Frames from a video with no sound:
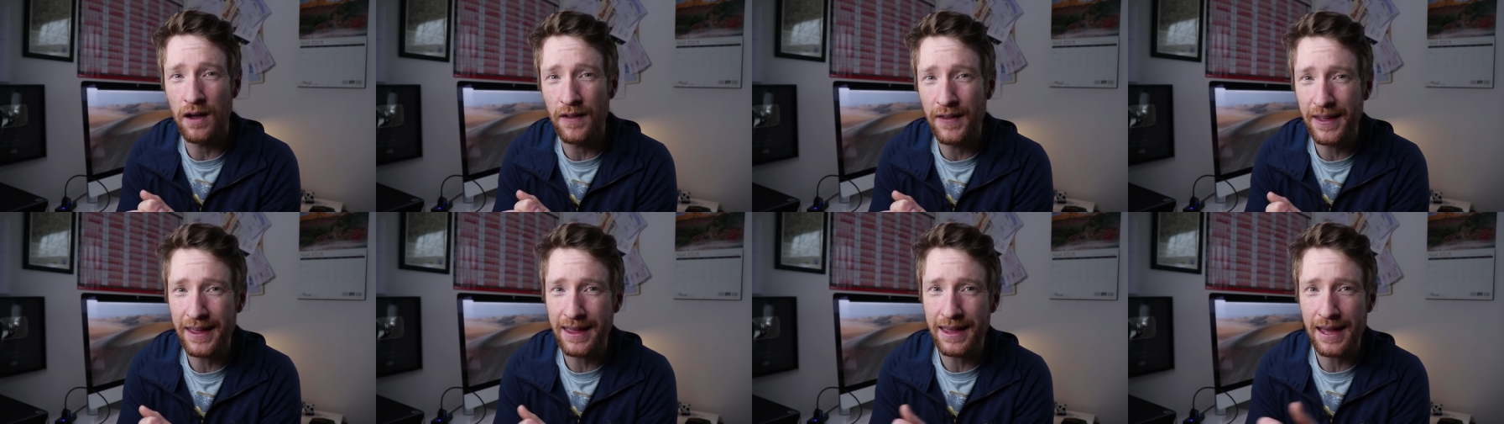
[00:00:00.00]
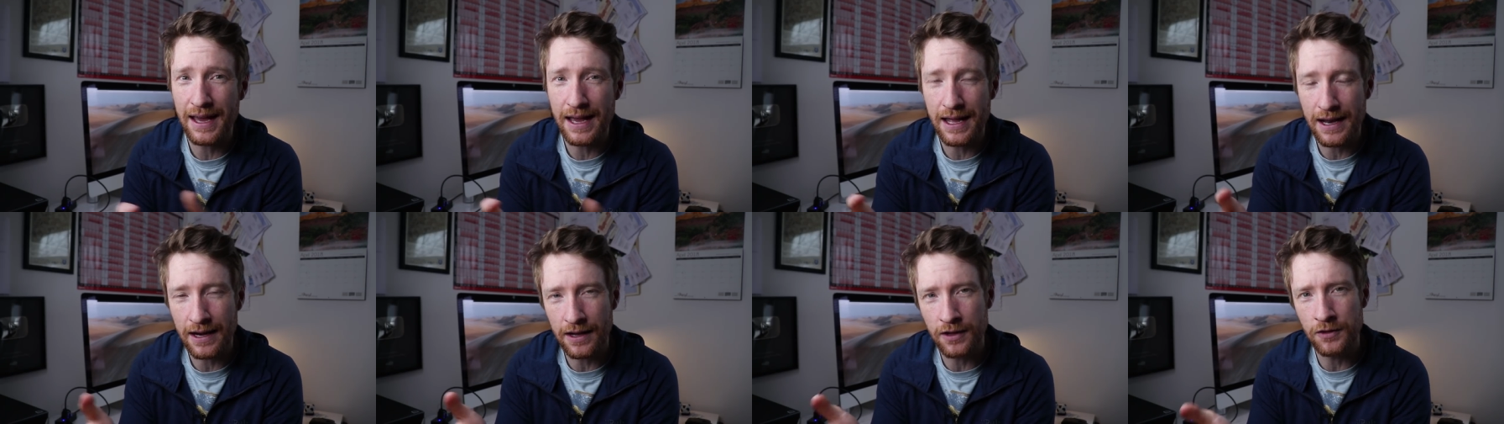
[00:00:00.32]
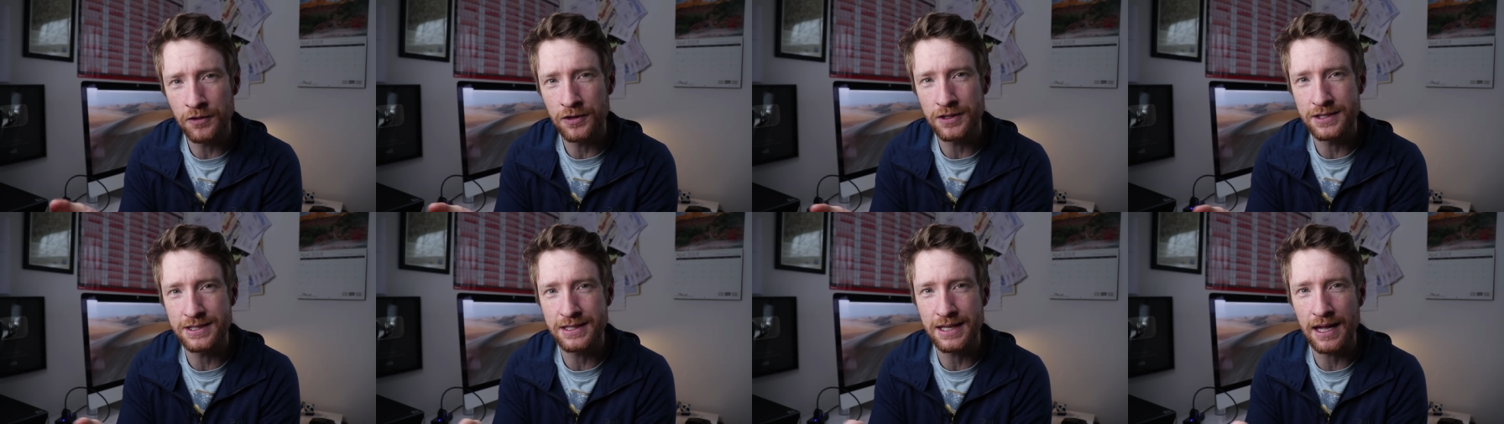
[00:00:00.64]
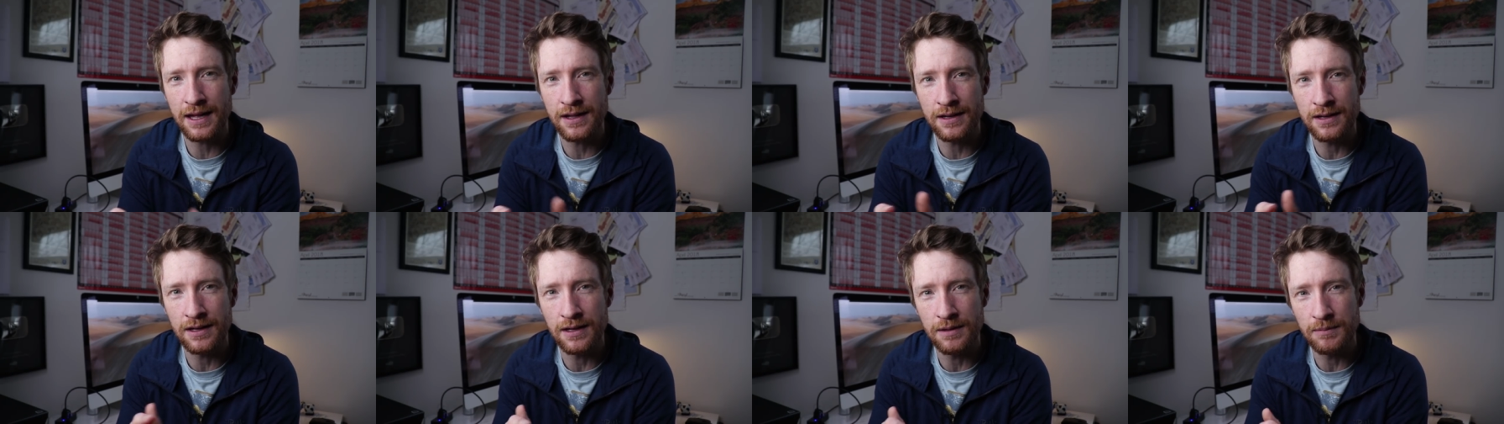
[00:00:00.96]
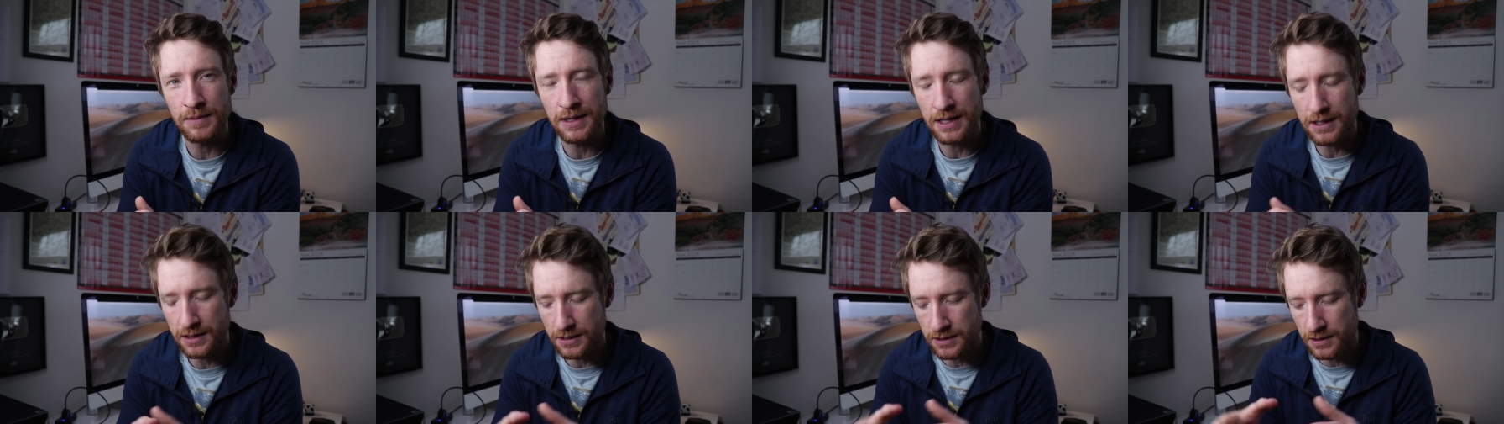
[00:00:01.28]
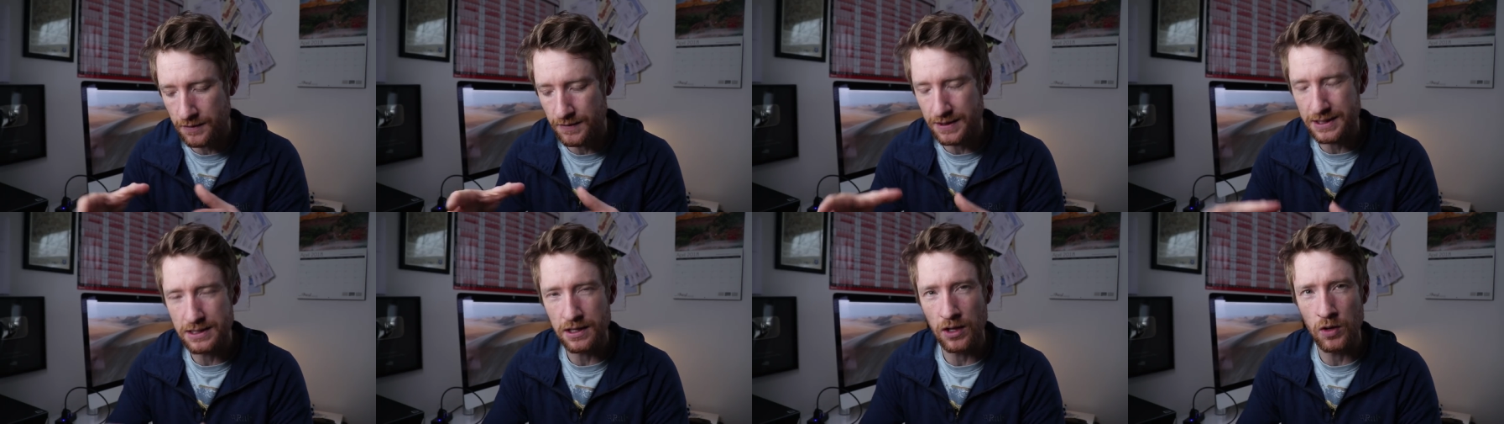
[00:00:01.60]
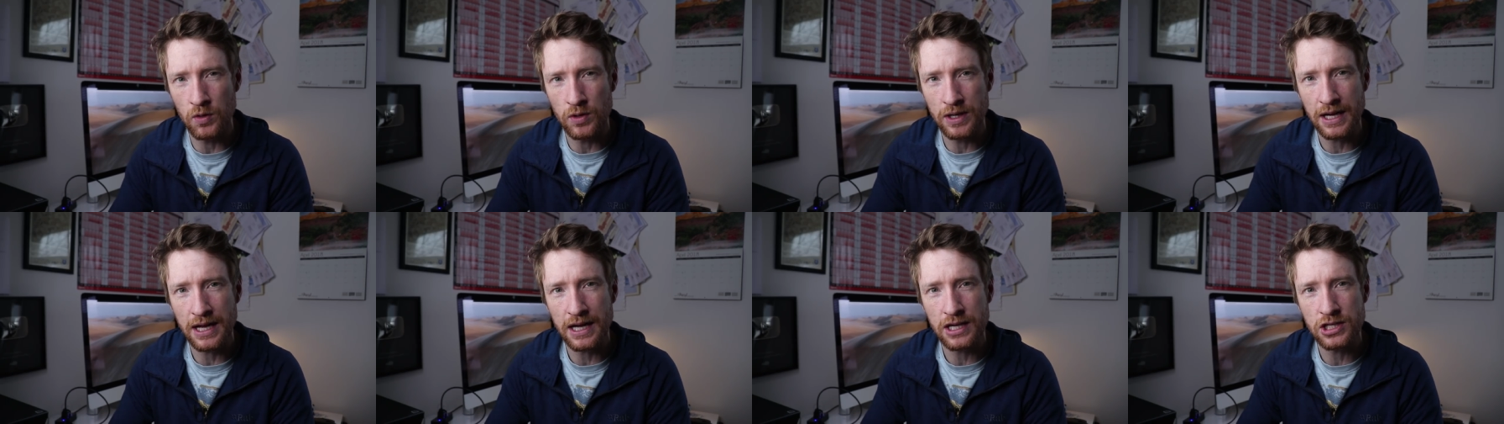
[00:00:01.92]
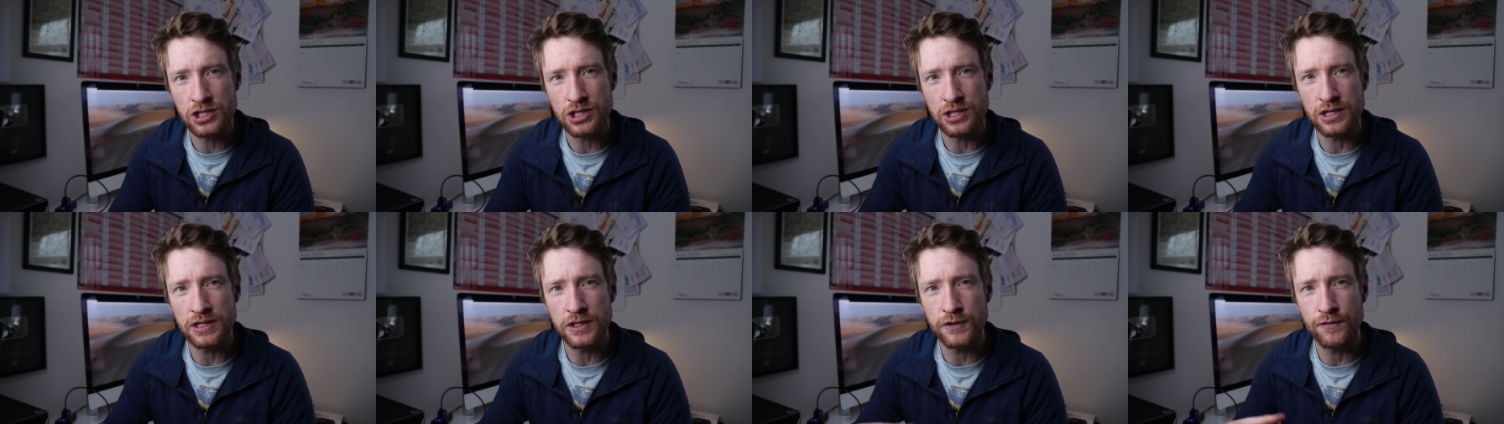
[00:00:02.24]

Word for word: And again, I understand it because of its location,